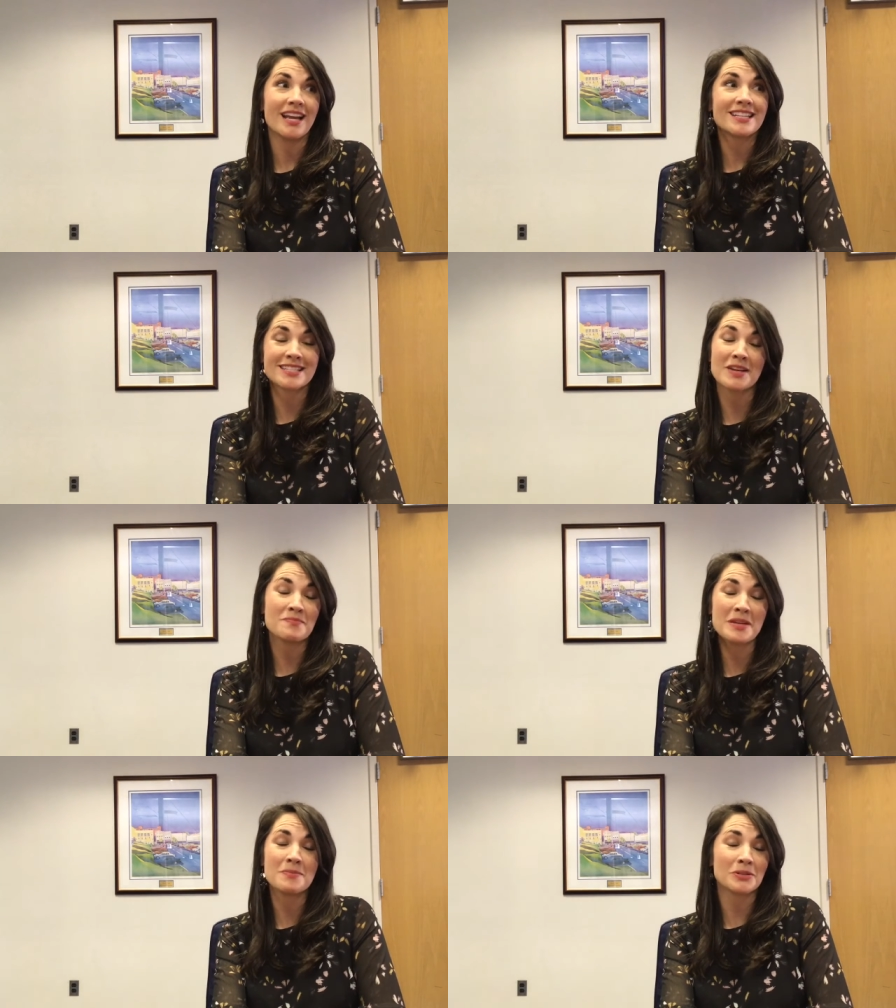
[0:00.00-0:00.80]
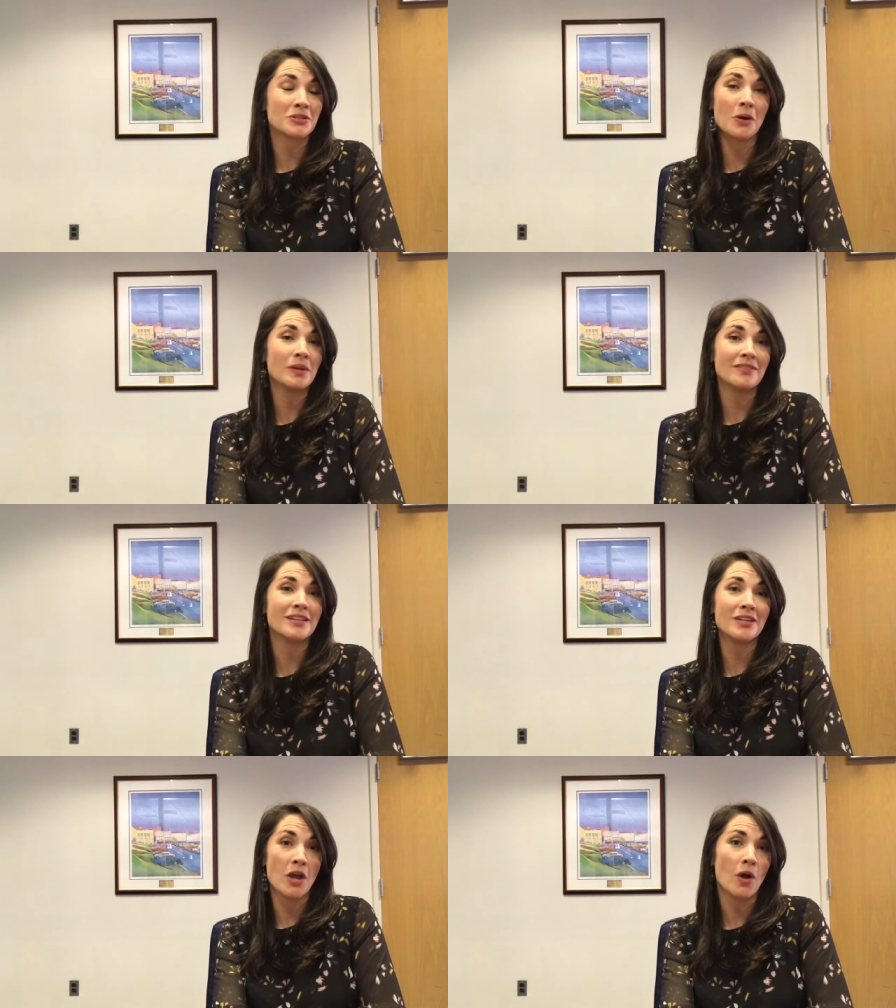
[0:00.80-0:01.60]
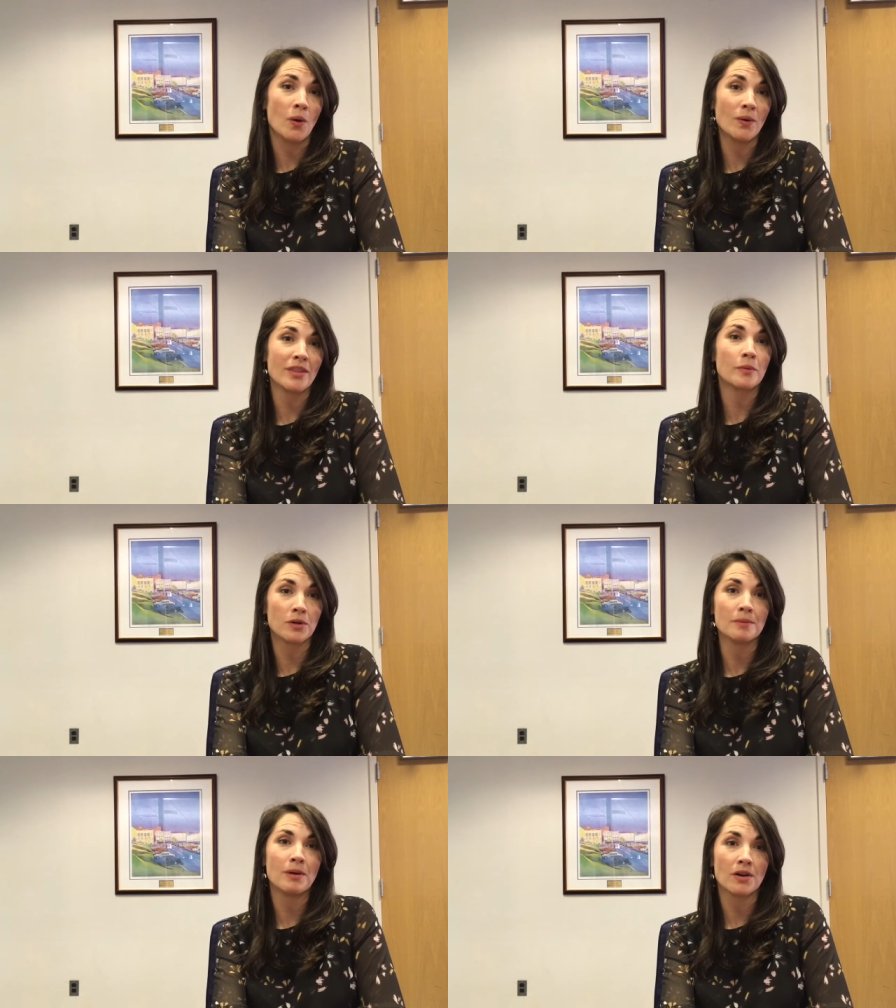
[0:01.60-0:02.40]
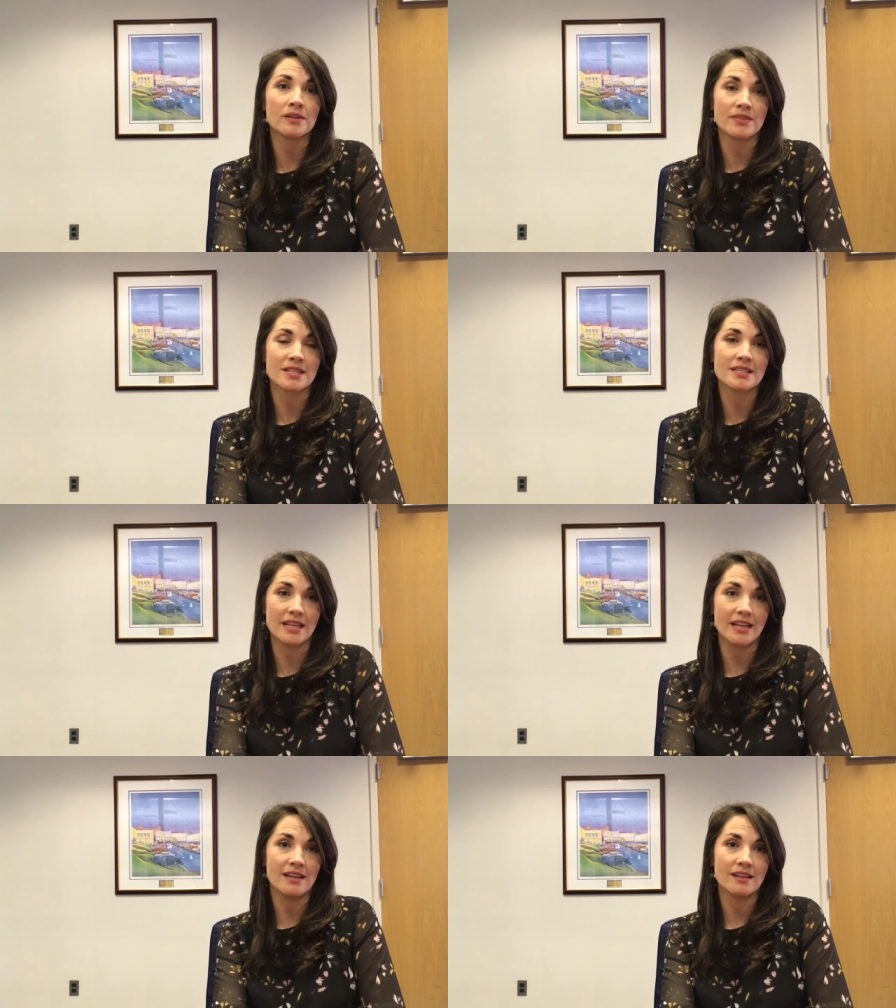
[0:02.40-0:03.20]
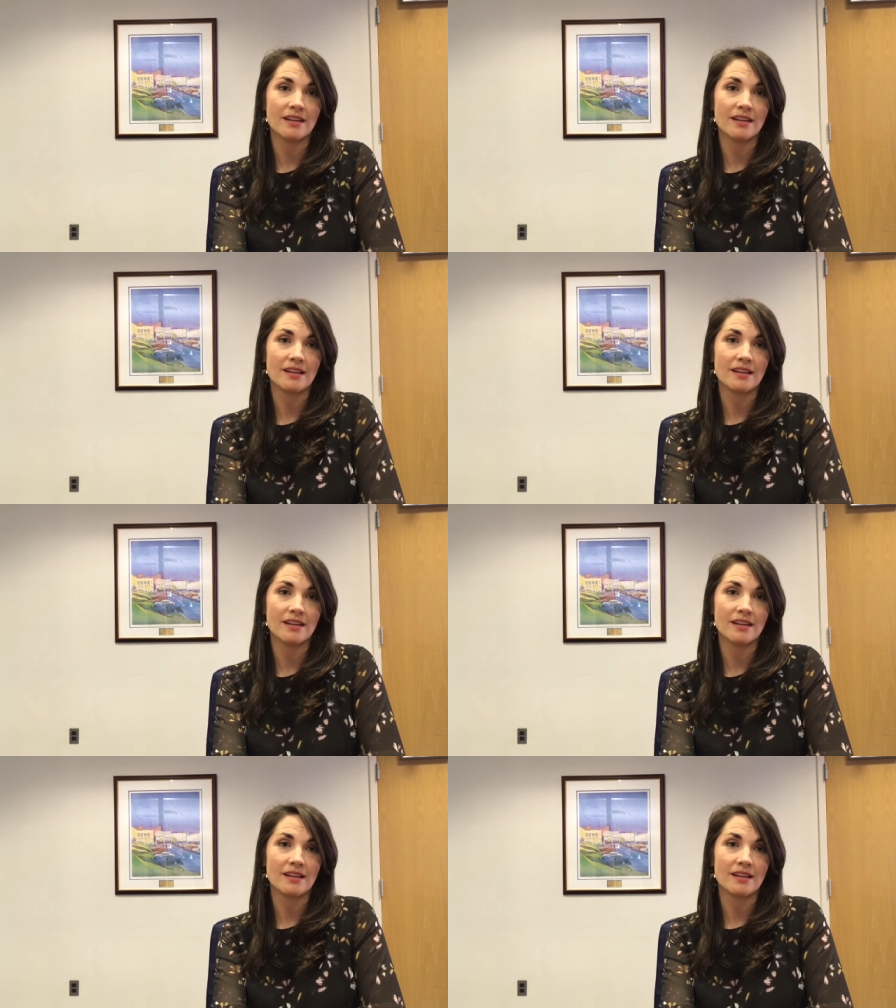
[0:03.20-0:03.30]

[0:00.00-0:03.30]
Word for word: Some people don't even know that we're a part of the city.